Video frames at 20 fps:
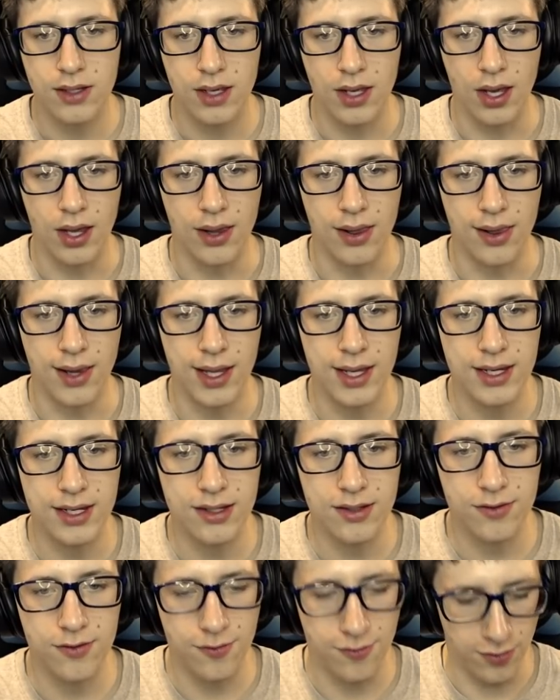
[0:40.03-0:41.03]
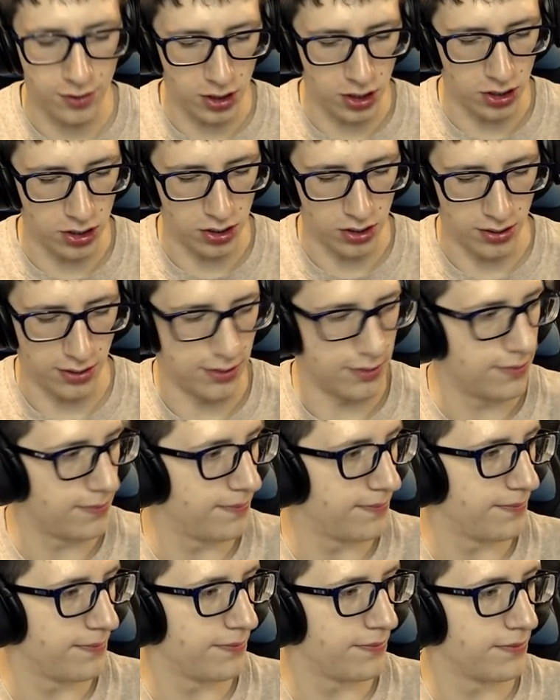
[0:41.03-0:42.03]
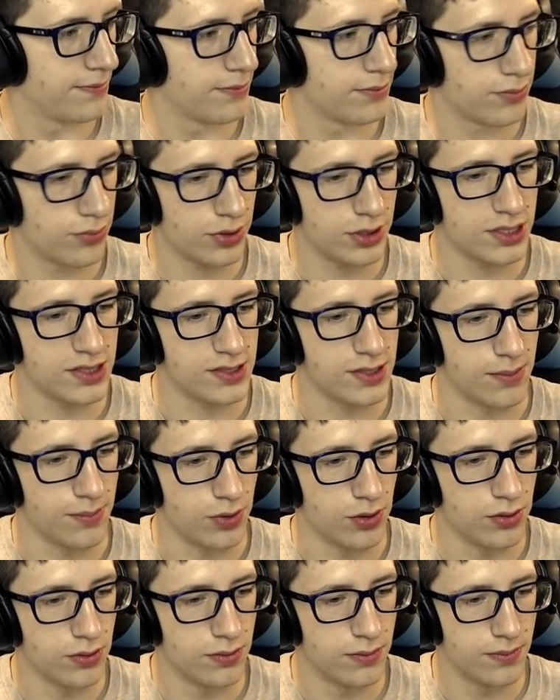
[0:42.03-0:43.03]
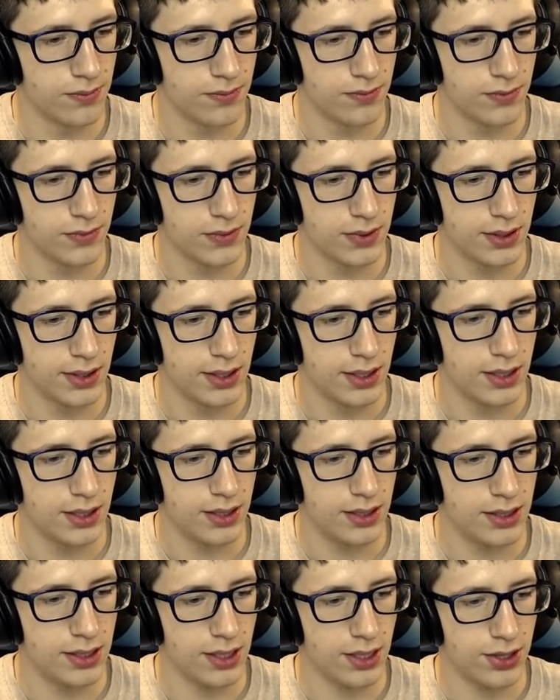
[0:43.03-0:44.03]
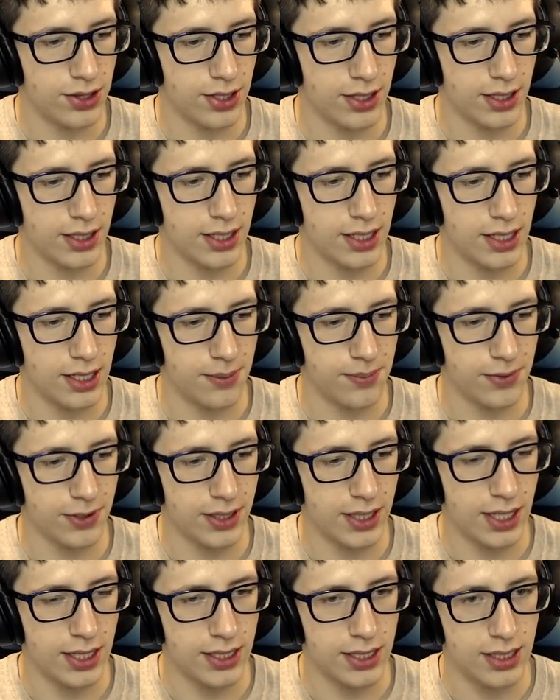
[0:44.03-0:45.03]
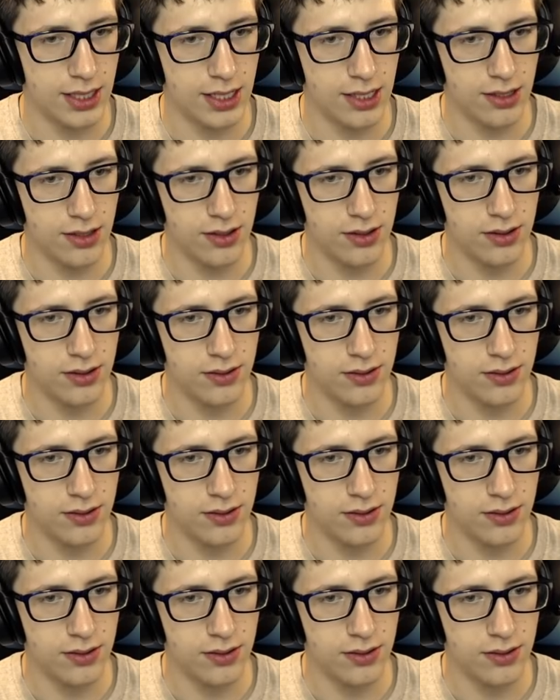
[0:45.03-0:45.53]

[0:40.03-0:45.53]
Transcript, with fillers: and let it fall. Pretty simple. Nothing complicated here.